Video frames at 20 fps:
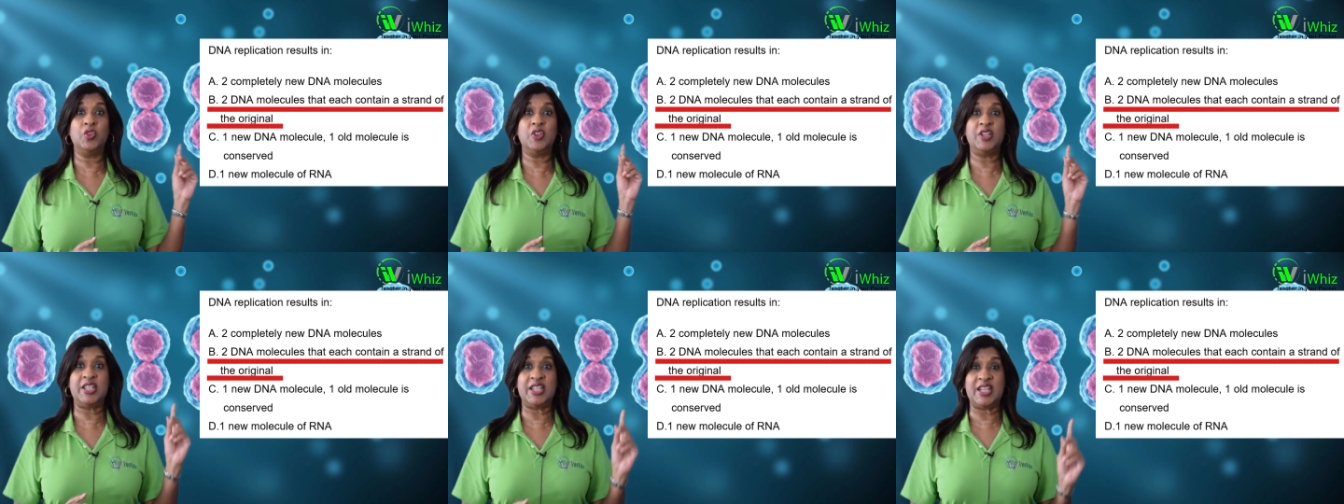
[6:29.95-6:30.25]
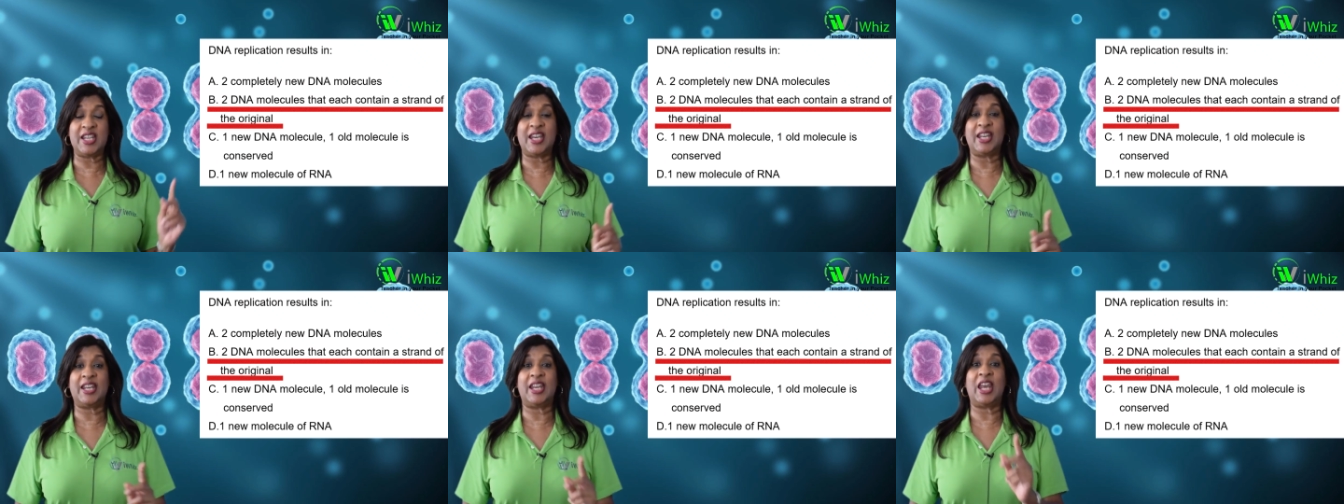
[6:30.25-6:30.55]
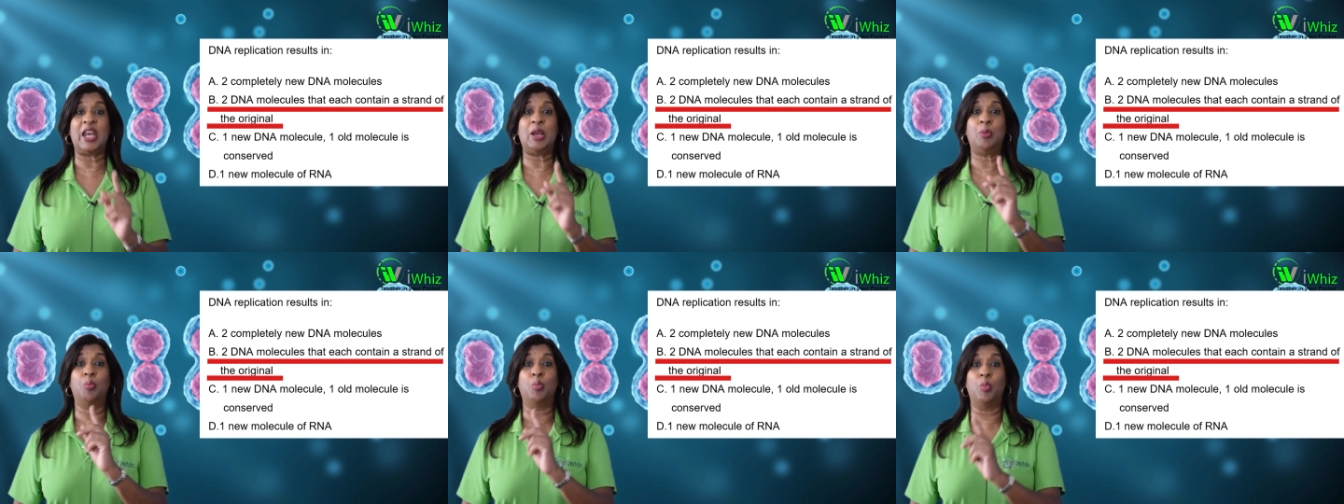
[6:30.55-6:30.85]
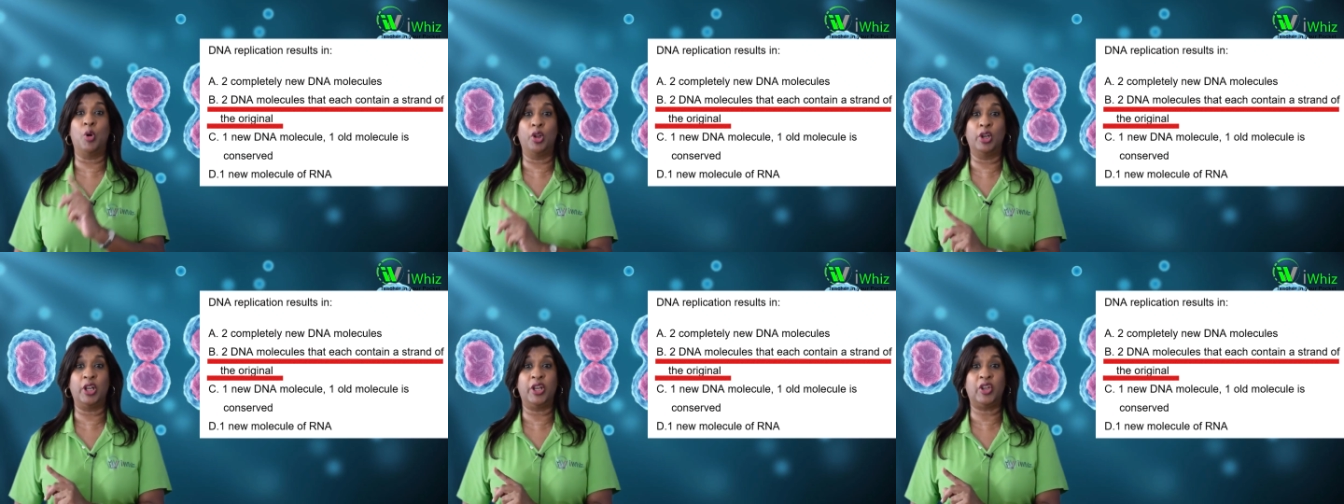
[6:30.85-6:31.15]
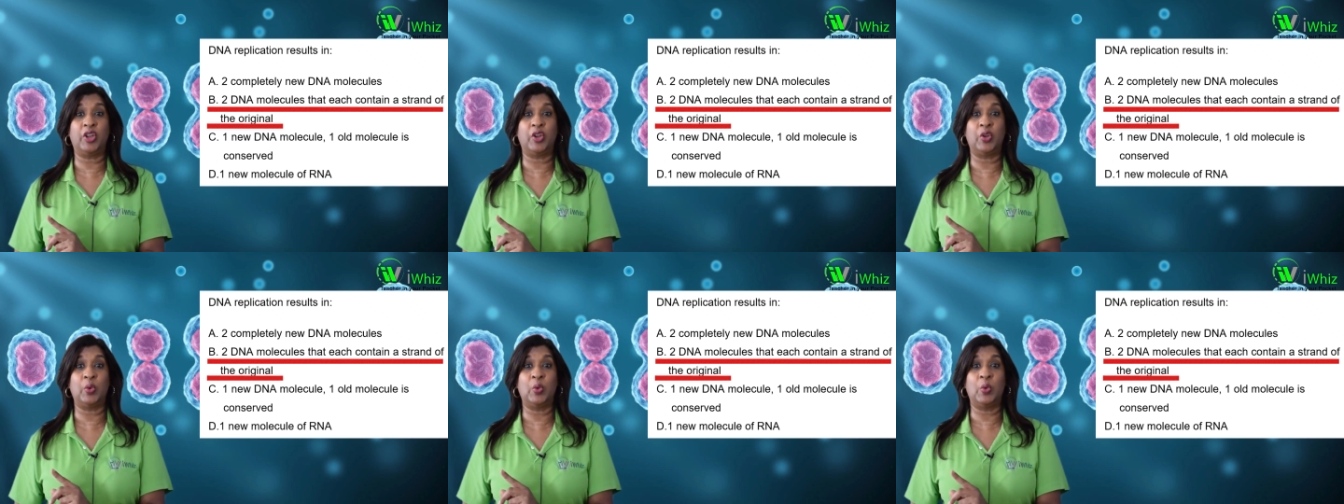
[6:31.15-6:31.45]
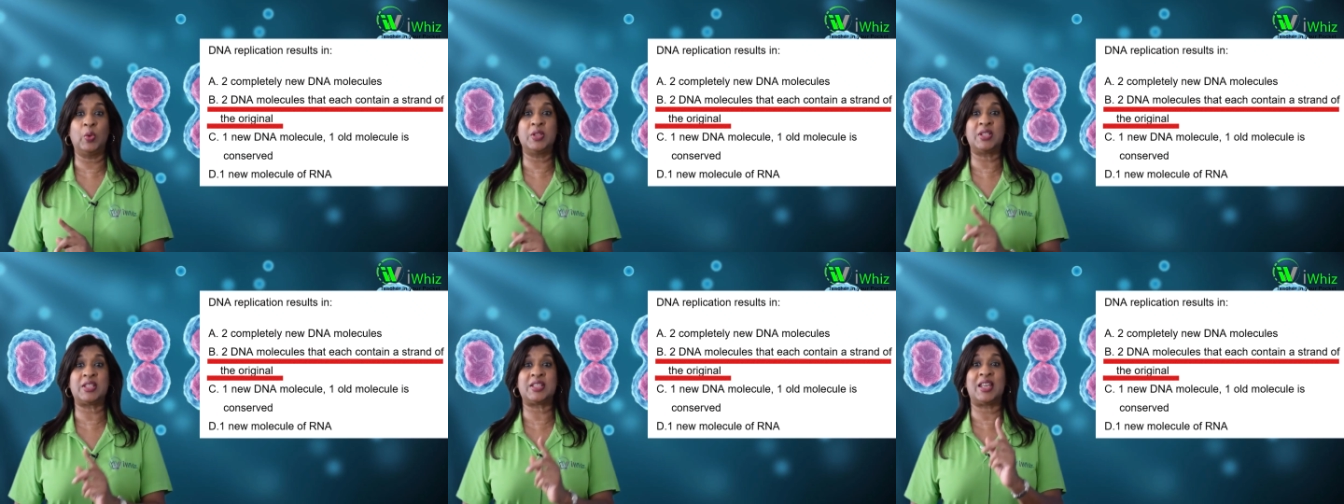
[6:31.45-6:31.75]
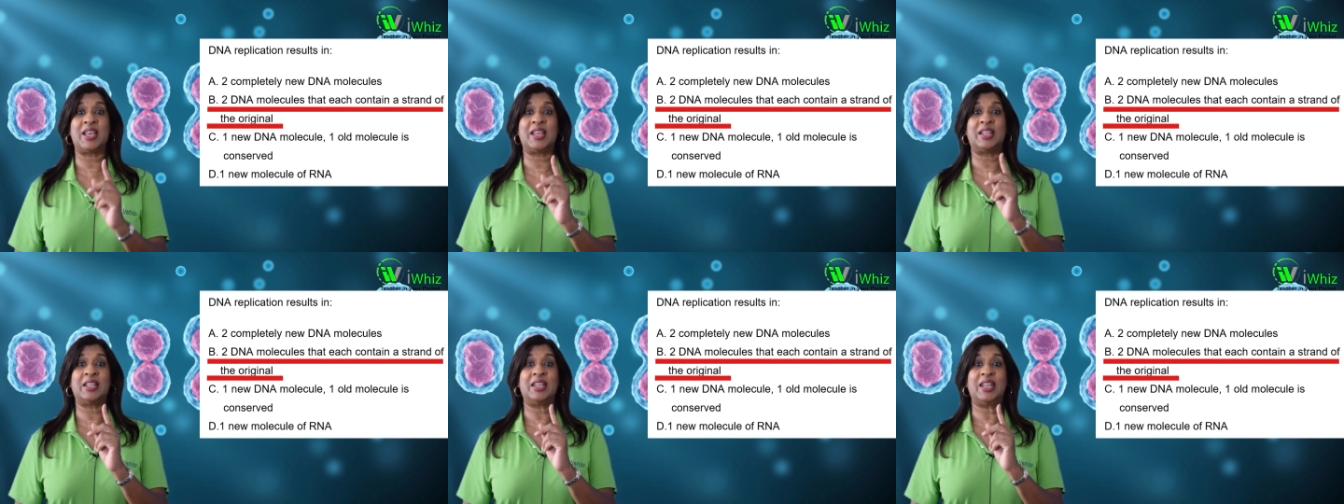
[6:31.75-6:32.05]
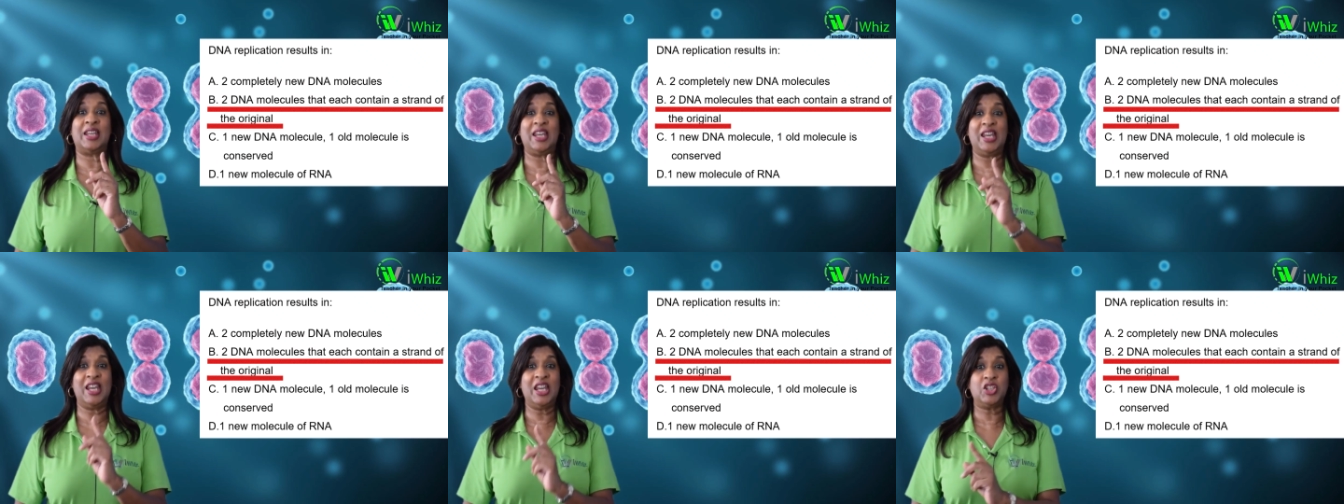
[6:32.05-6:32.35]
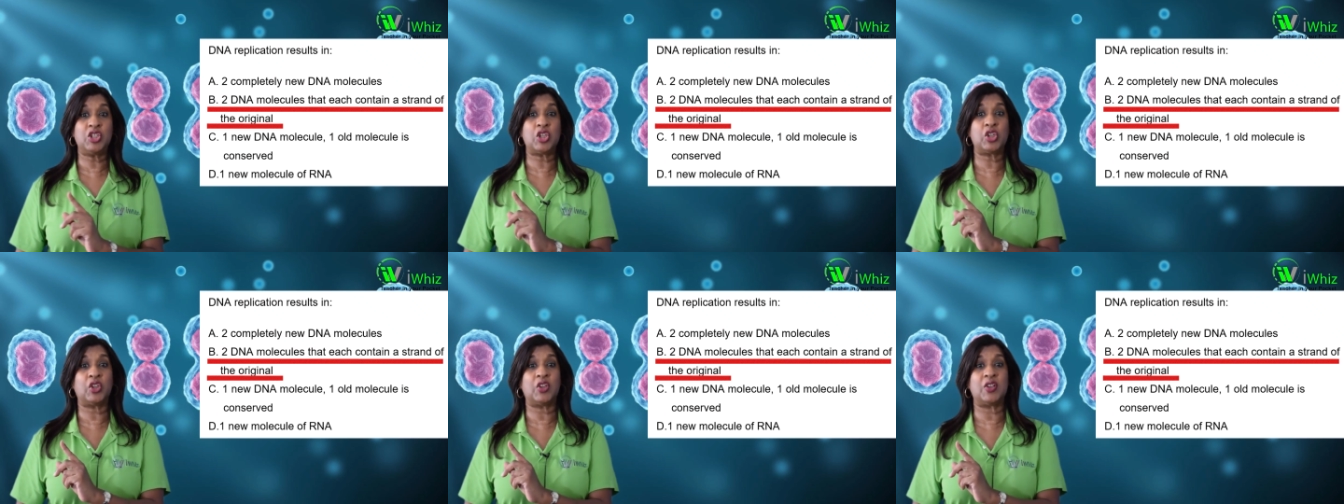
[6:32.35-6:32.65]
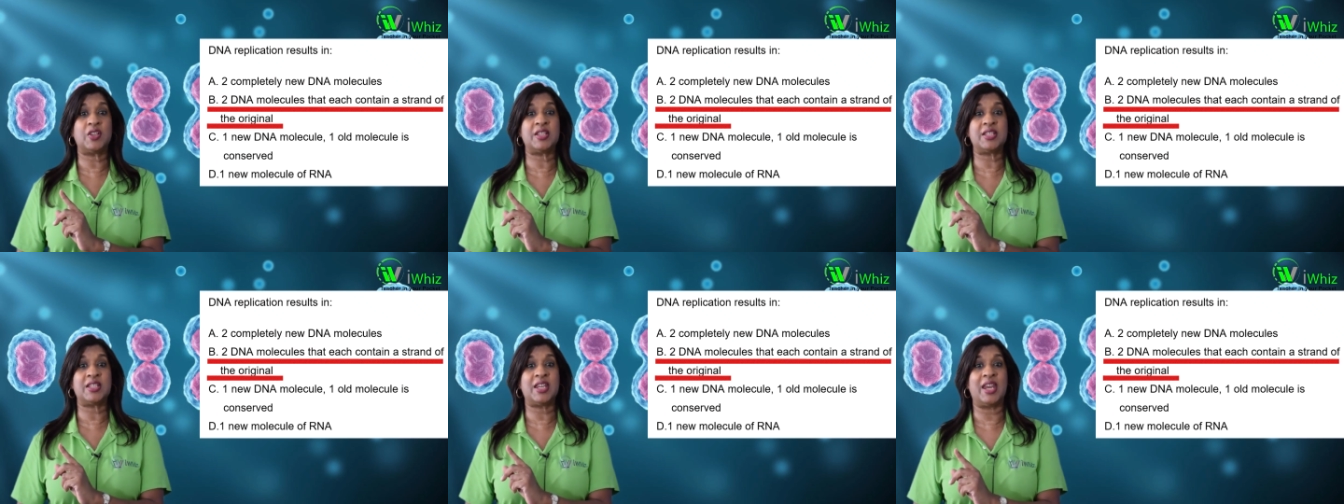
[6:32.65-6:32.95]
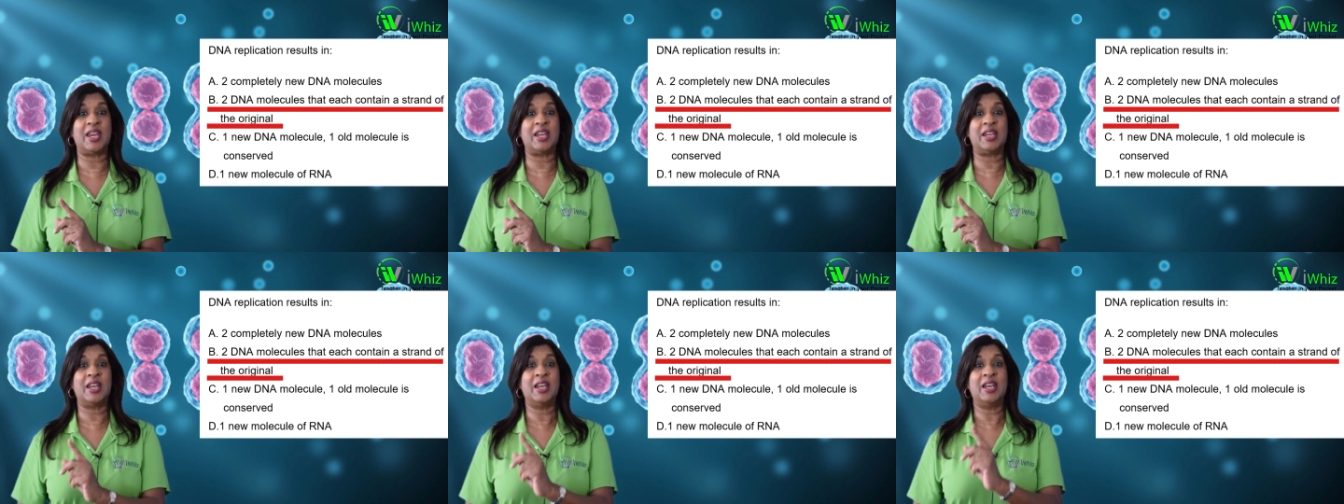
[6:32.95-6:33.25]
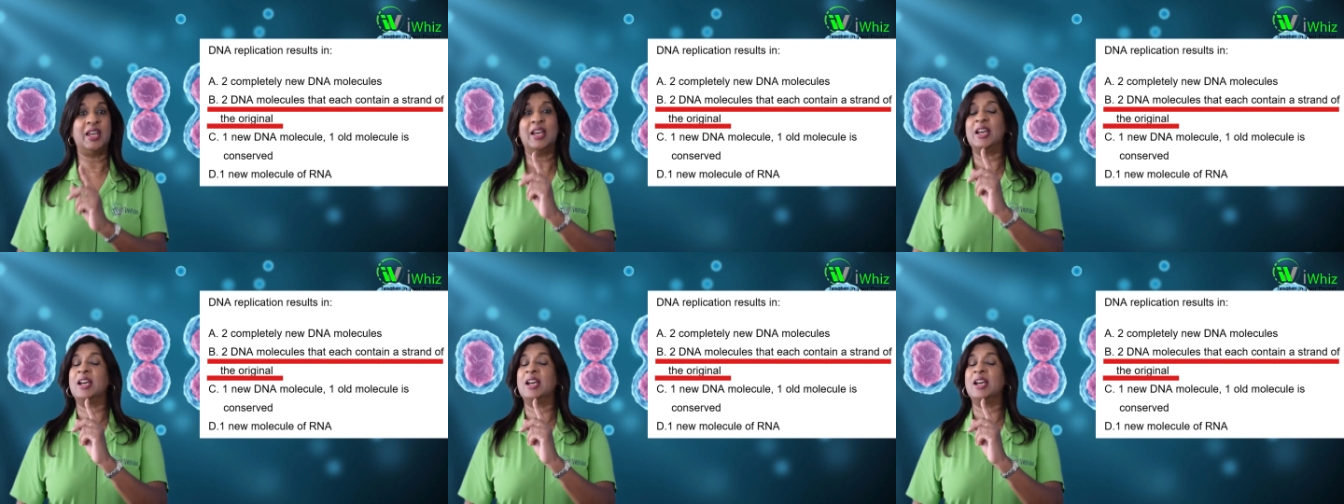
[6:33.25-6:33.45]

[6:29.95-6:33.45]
DNA molecules that each contain